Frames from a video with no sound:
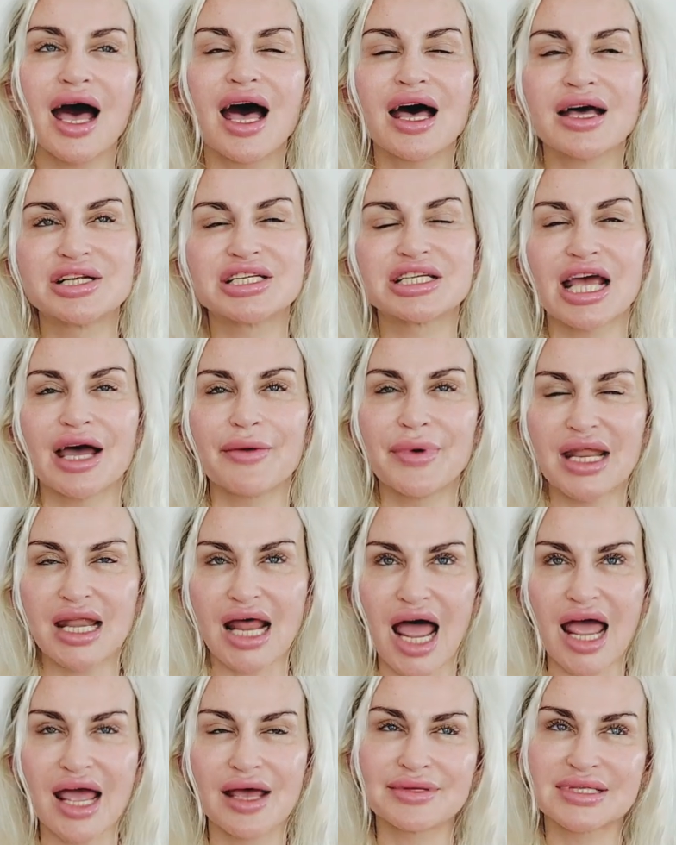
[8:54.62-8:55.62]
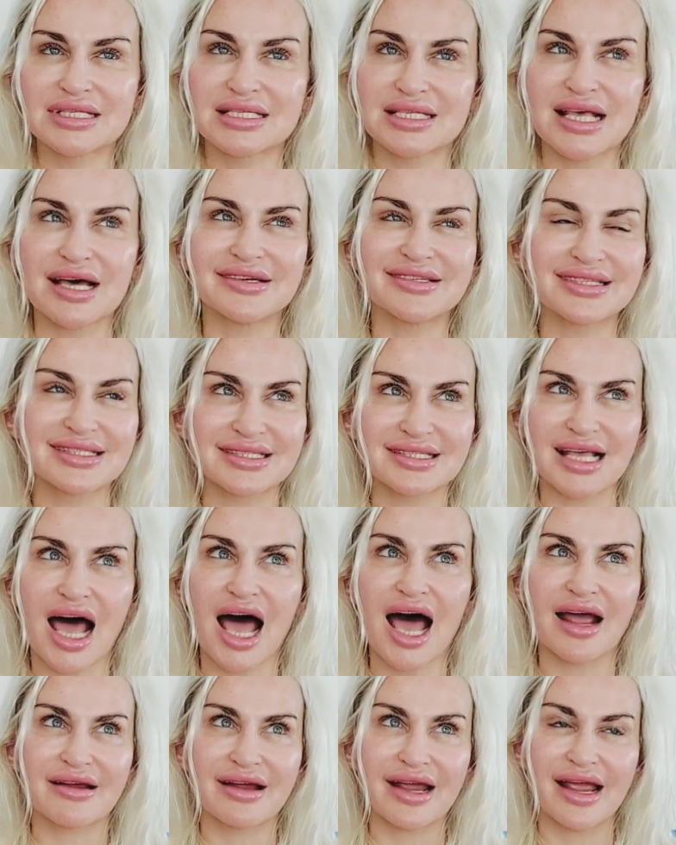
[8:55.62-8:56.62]
Gemini, I'm so
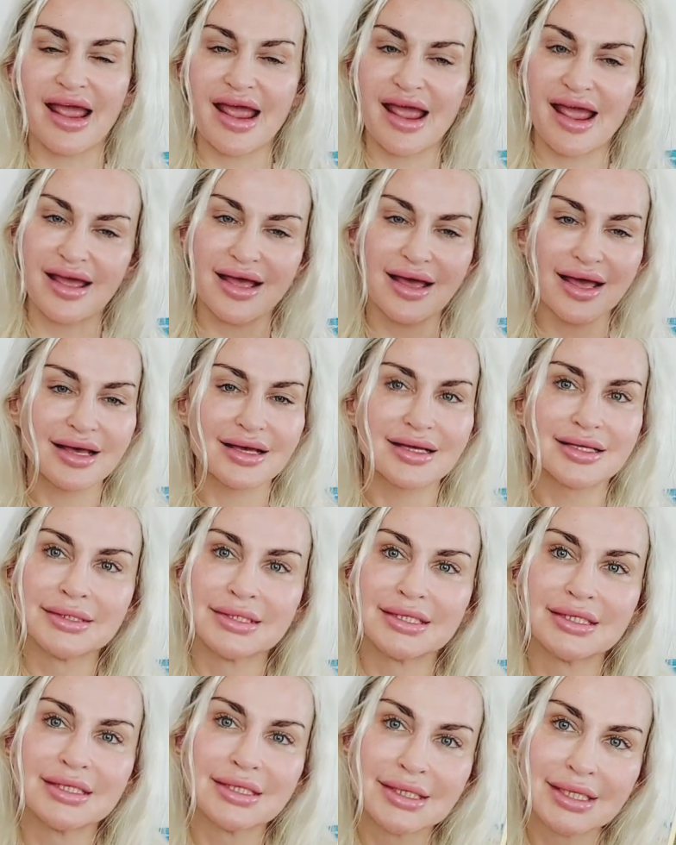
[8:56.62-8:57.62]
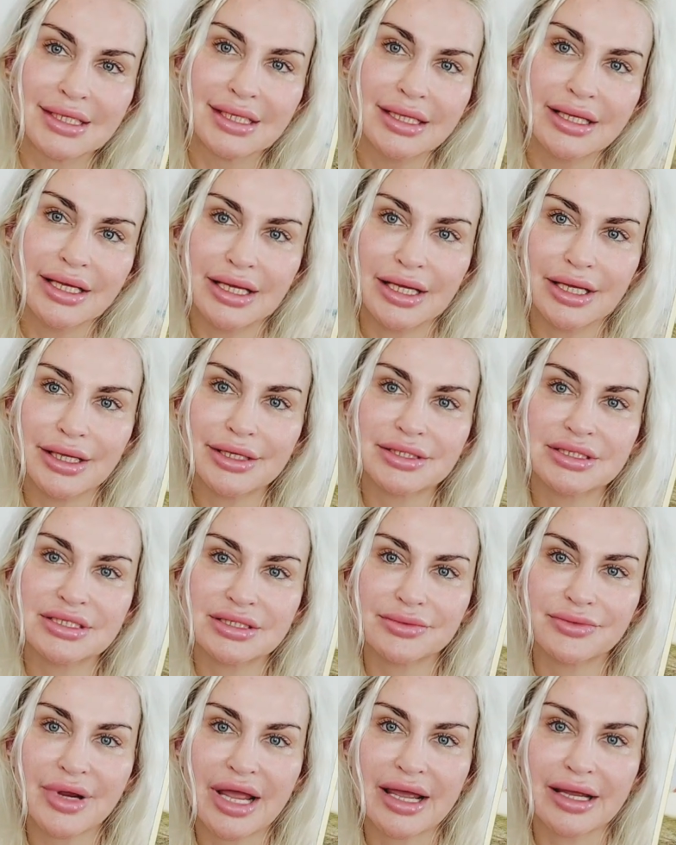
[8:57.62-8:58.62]
sorry. Here's the
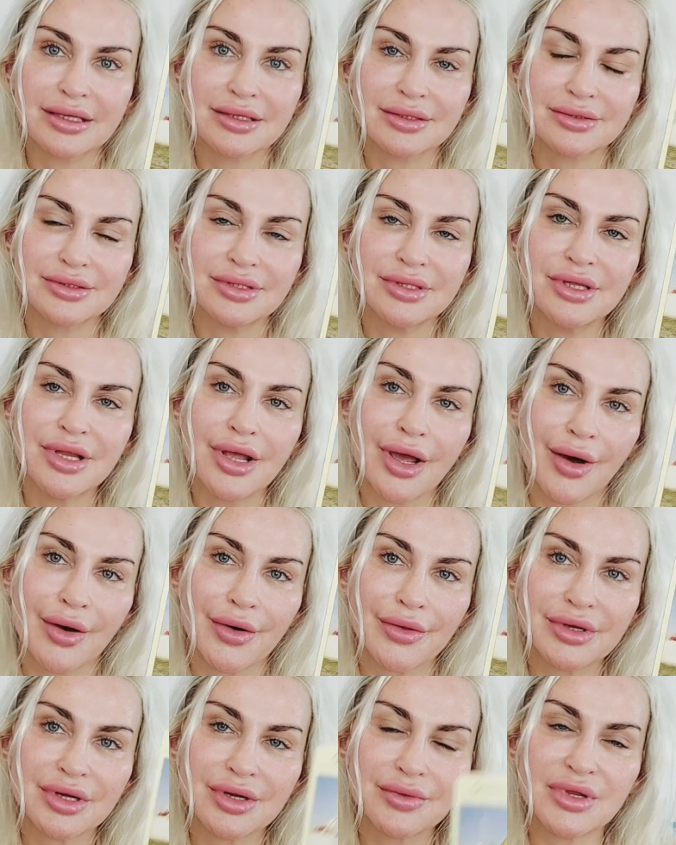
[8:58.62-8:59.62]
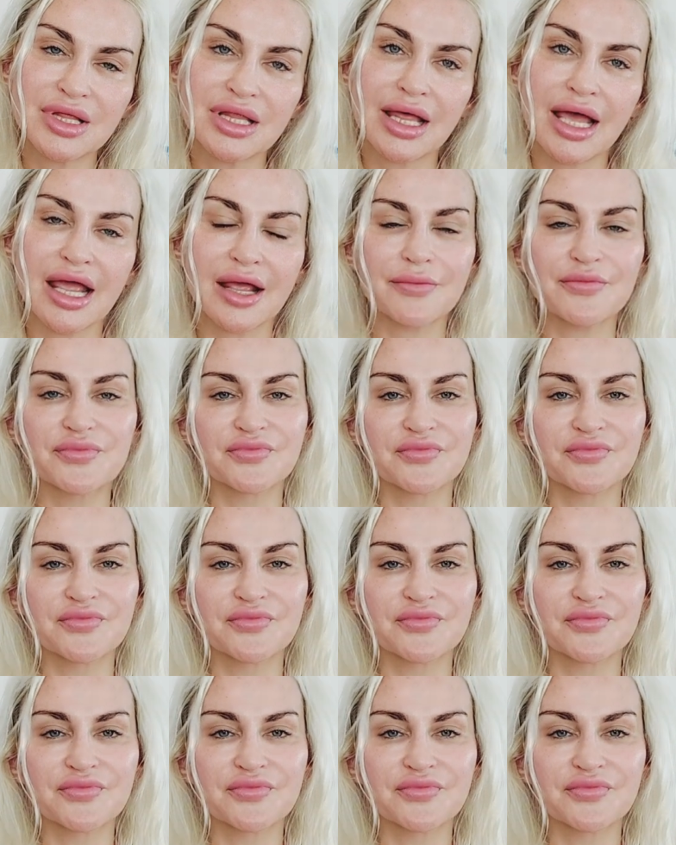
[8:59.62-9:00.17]
ring. No, they're going to be like,